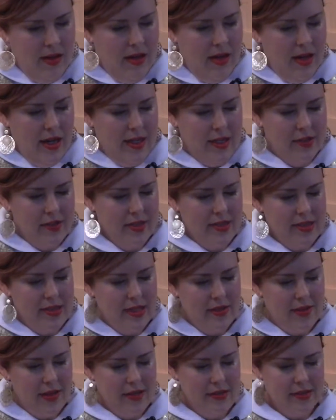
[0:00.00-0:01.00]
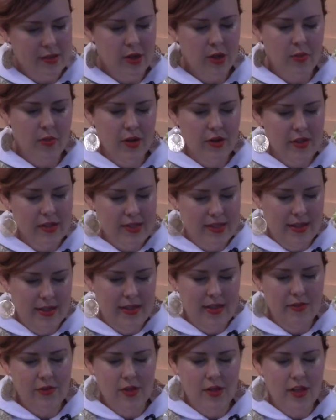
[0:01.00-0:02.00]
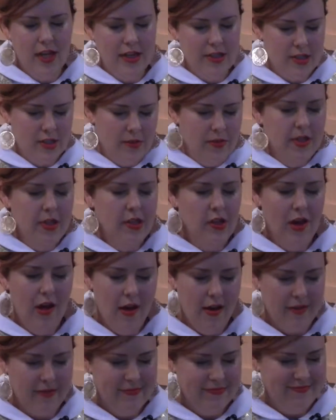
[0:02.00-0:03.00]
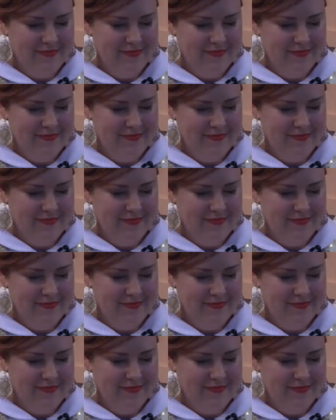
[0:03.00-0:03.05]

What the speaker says: And you can see that it's in your bulletin if you'd like to read along.